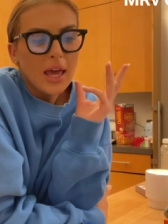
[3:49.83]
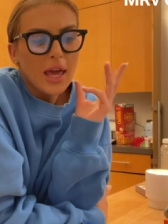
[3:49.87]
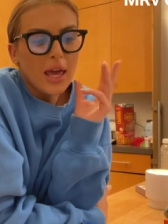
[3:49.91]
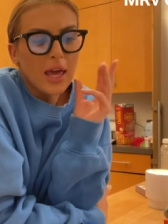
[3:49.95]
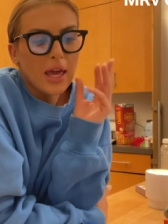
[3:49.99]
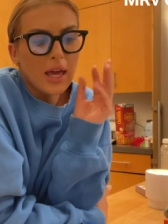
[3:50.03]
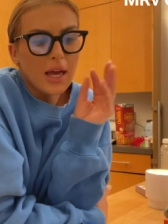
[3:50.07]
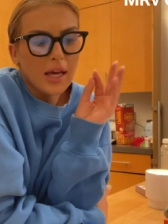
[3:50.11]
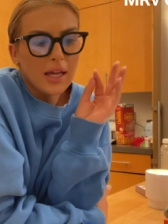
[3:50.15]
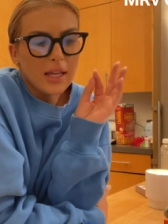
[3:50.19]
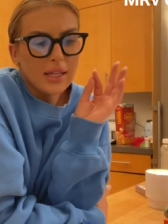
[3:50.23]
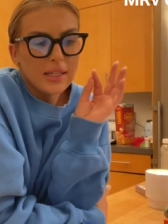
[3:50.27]

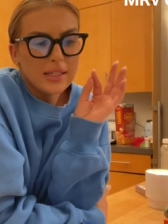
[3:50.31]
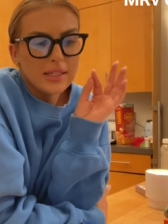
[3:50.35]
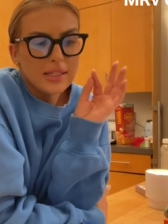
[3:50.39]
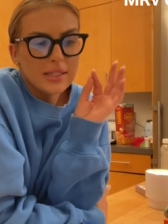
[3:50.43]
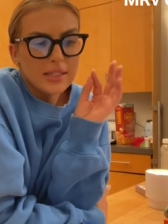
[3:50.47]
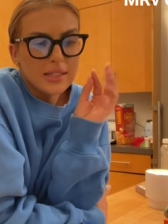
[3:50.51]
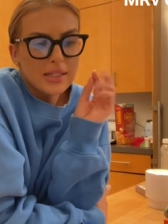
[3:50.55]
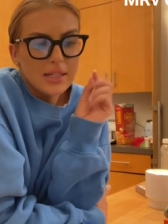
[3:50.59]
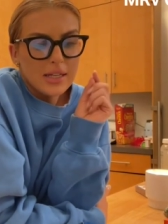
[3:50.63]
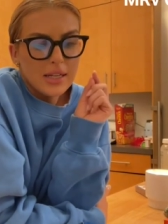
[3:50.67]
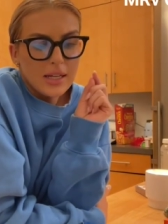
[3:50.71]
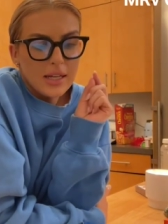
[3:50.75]

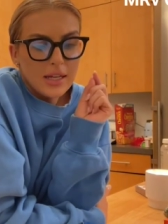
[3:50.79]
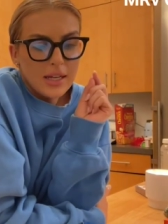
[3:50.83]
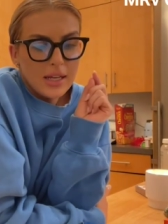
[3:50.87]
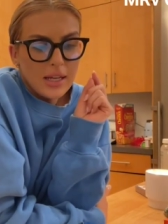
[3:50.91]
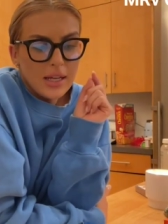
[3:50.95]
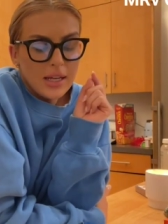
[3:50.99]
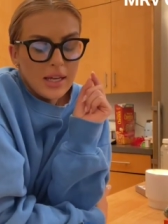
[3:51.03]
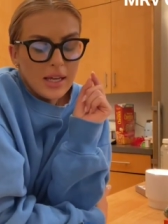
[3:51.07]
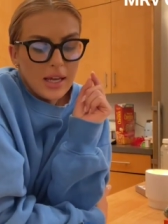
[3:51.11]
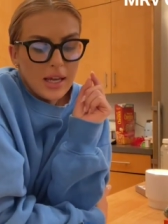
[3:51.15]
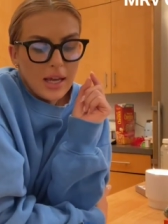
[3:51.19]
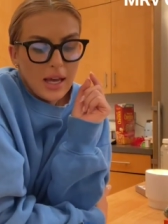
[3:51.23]
And
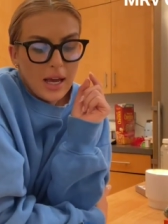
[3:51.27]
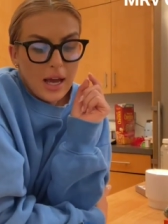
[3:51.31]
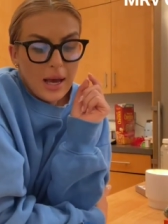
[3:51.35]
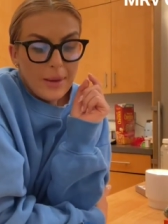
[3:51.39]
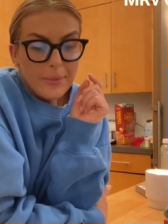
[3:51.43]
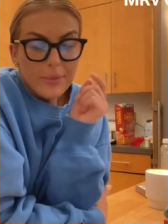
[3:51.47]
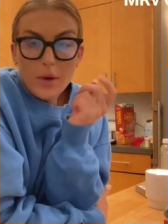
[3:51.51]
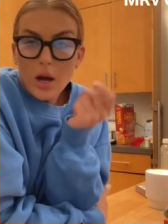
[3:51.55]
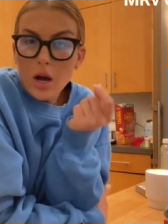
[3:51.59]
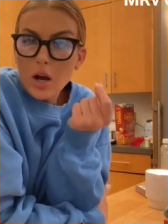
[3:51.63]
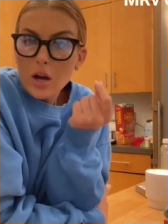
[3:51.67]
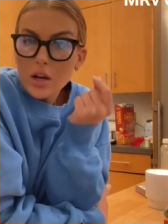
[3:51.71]

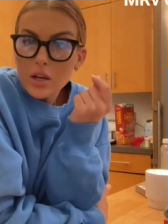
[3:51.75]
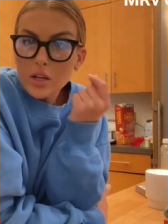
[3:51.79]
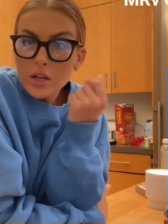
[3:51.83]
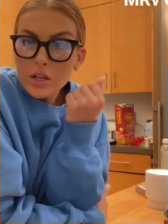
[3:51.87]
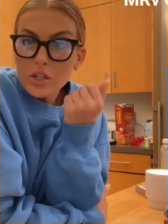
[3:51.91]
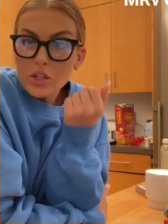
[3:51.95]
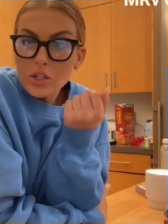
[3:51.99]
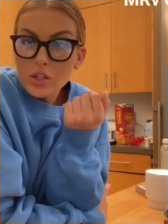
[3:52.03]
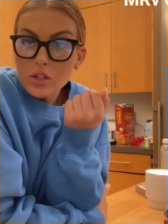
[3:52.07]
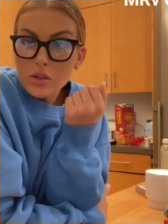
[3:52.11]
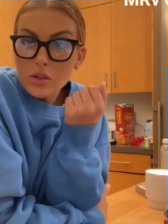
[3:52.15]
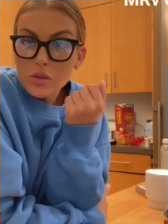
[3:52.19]
I'm not
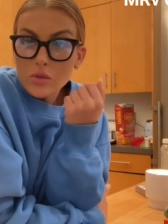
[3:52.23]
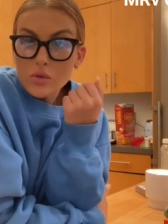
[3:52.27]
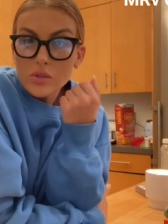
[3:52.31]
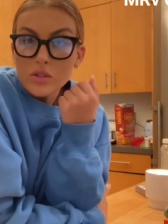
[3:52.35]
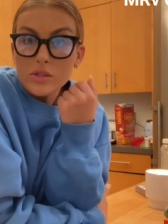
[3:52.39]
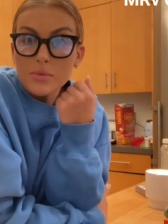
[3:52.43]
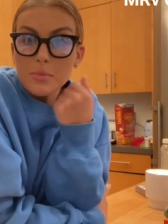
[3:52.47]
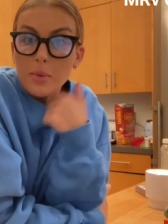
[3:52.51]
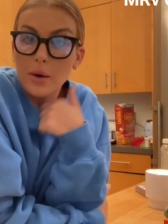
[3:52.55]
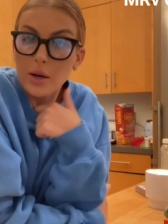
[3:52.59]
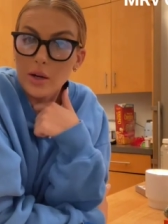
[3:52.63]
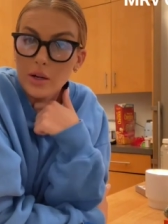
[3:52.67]
gonna use
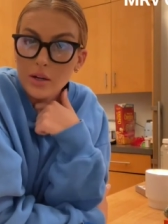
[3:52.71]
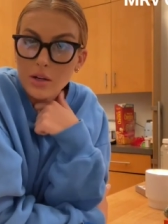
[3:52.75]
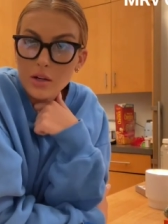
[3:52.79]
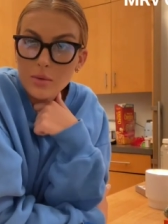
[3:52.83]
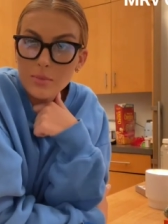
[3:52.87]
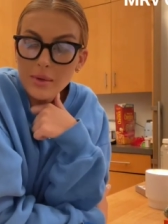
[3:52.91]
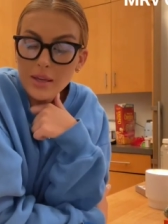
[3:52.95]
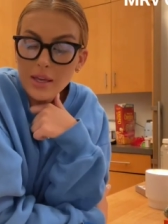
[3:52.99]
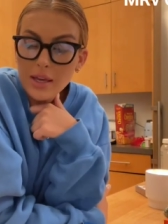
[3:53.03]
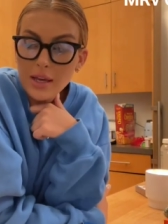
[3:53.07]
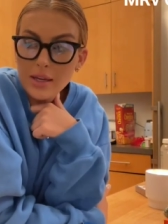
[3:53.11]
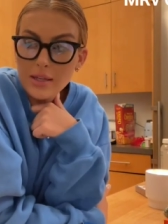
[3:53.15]
butter
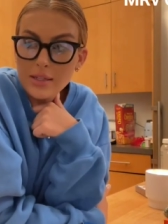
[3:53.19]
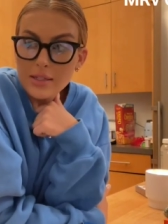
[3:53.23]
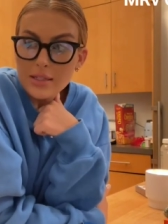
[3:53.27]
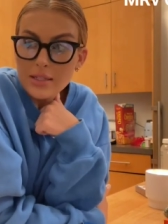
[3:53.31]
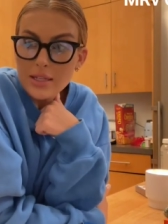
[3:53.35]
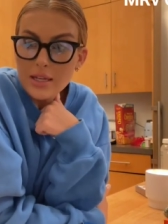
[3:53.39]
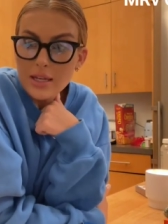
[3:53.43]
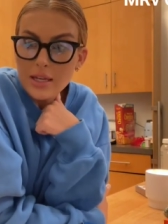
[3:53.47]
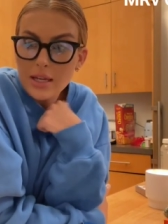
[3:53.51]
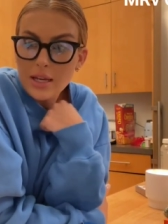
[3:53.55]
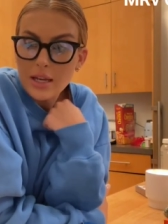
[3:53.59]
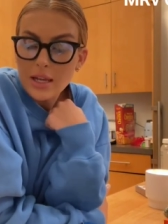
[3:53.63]
because
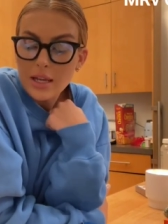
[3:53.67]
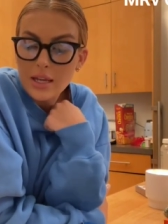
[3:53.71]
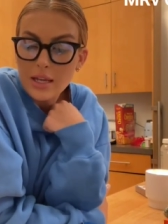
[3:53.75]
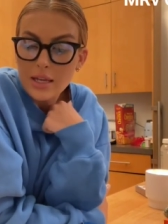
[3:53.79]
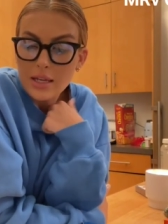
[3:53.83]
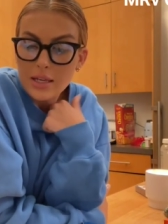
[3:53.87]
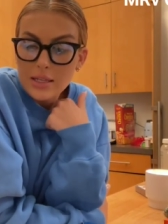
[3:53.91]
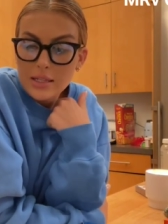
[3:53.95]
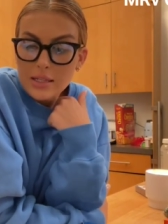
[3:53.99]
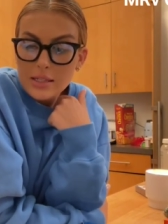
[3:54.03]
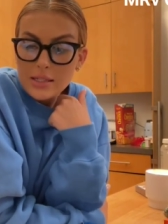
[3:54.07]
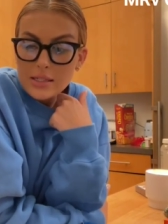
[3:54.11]
it
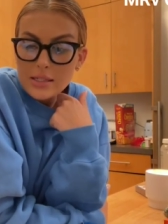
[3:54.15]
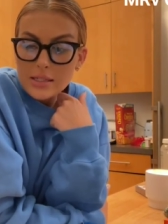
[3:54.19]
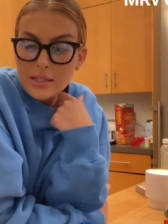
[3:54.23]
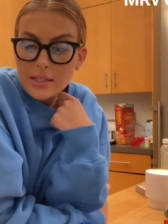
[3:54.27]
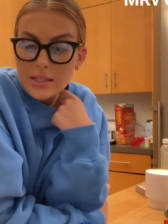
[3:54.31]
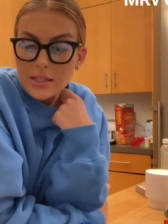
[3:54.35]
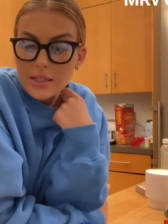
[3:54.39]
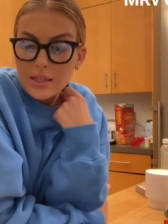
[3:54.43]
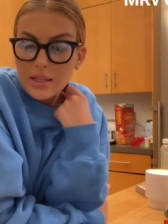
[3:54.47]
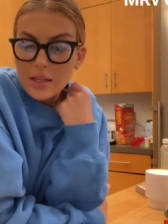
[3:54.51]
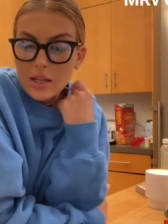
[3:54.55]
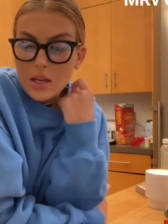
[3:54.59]
is
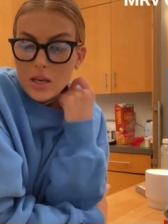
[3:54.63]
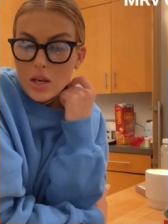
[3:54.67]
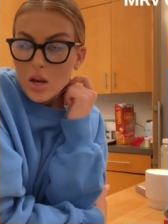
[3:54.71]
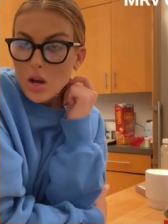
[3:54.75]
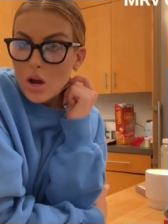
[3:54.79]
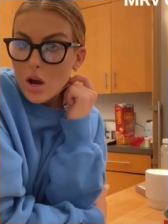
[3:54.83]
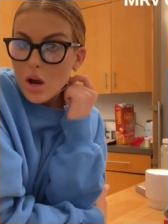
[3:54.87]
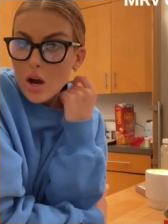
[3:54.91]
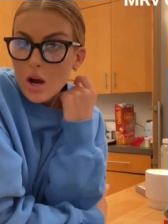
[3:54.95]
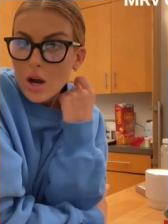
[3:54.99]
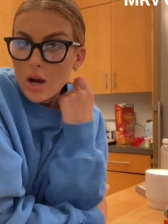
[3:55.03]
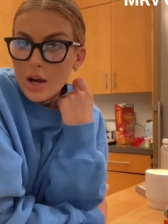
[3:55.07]

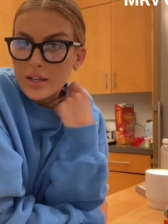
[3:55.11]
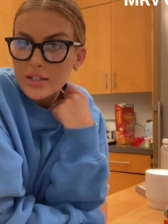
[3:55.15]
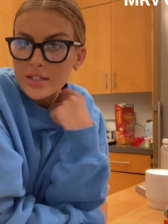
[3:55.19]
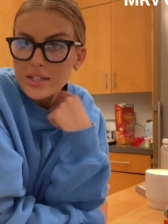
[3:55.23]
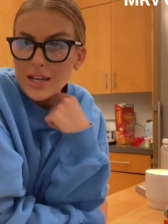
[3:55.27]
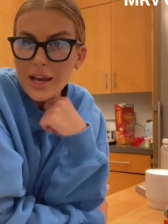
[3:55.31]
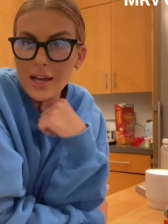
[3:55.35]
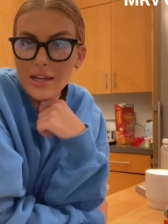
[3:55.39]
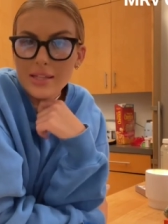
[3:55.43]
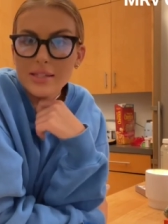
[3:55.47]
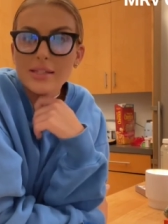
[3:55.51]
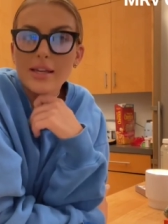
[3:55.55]
not
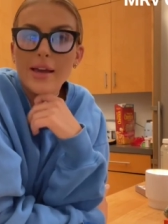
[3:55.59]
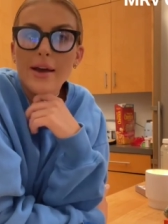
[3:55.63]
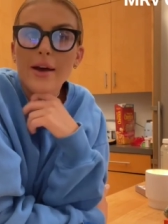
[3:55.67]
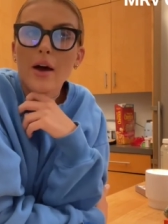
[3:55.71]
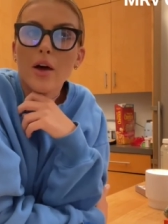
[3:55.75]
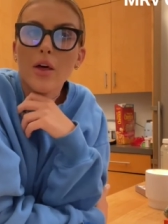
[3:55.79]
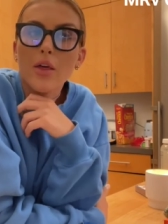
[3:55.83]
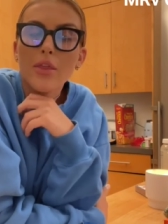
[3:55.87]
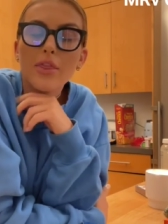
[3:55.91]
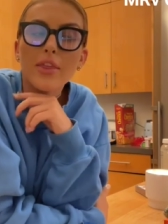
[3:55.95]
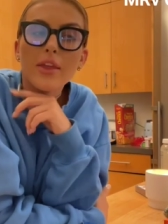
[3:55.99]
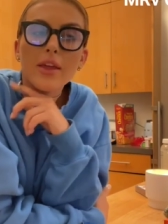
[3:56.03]
as
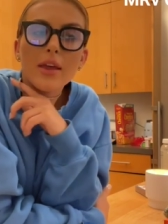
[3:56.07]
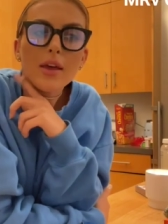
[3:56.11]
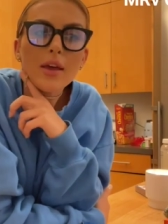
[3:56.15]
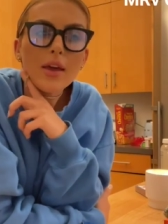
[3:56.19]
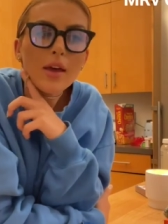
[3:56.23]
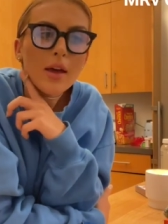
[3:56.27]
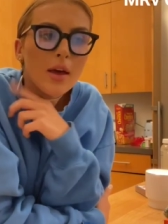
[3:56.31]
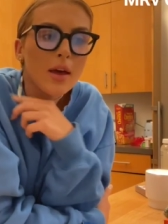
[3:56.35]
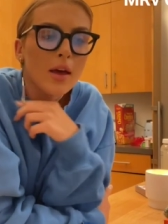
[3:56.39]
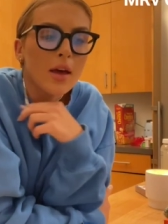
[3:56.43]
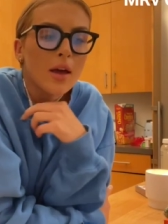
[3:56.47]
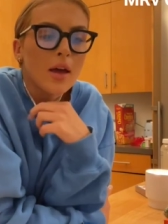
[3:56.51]
healthy,